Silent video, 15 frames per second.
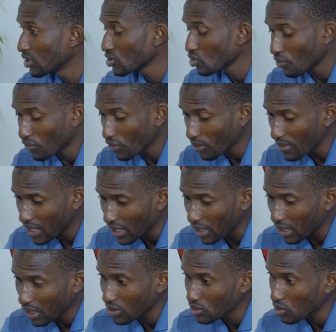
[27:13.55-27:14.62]
So from
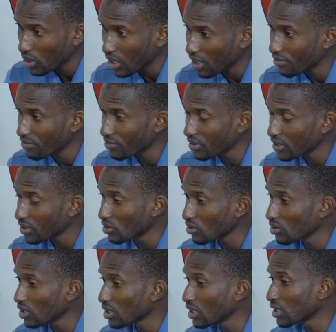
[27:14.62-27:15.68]
there, you have,
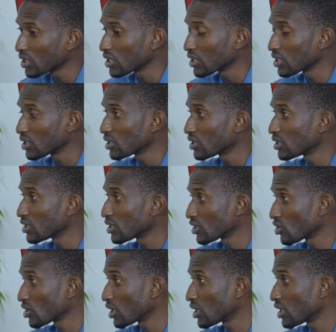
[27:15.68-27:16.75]
the
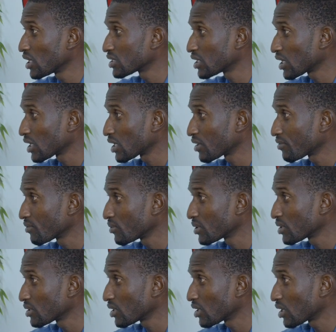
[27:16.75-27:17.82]
regional executive,
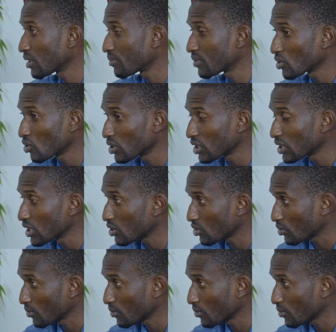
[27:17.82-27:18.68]
with the coordinator.